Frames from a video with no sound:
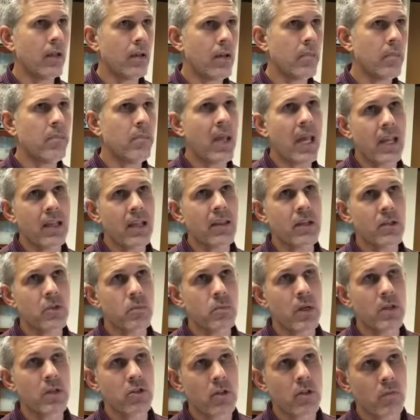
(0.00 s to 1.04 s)
I'm paying this
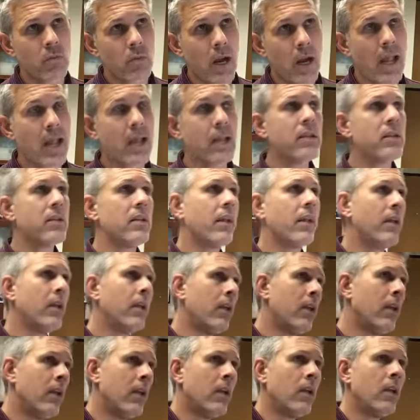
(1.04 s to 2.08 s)
much in rent and